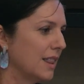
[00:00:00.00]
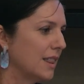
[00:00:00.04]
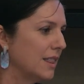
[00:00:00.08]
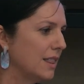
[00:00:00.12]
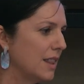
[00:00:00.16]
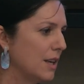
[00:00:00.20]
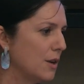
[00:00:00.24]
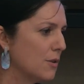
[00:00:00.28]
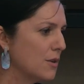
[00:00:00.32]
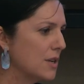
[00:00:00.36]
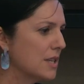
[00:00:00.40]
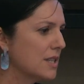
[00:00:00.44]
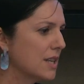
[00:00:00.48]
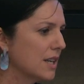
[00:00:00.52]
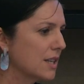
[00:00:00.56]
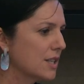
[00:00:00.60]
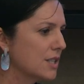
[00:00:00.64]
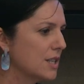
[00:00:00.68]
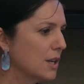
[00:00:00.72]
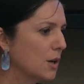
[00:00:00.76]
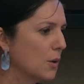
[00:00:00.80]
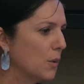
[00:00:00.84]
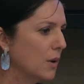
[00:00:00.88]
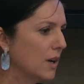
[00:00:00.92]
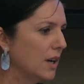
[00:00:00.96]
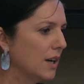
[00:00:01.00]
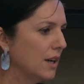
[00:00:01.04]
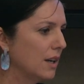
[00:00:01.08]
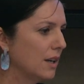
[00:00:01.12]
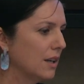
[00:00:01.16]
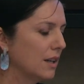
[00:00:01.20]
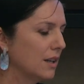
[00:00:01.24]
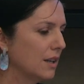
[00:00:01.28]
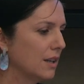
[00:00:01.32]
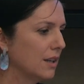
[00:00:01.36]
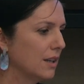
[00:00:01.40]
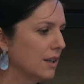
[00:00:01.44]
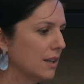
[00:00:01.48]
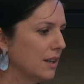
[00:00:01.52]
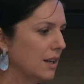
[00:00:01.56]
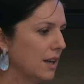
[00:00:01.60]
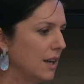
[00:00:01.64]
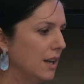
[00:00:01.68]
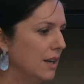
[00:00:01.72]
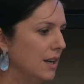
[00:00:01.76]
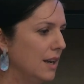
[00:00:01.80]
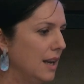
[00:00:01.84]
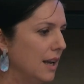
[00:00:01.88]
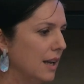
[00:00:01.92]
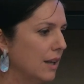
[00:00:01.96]
There is actually quite a
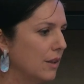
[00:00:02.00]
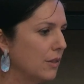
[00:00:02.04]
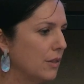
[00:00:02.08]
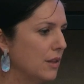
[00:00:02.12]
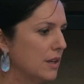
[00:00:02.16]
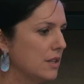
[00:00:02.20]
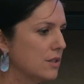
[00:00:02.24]
lengthy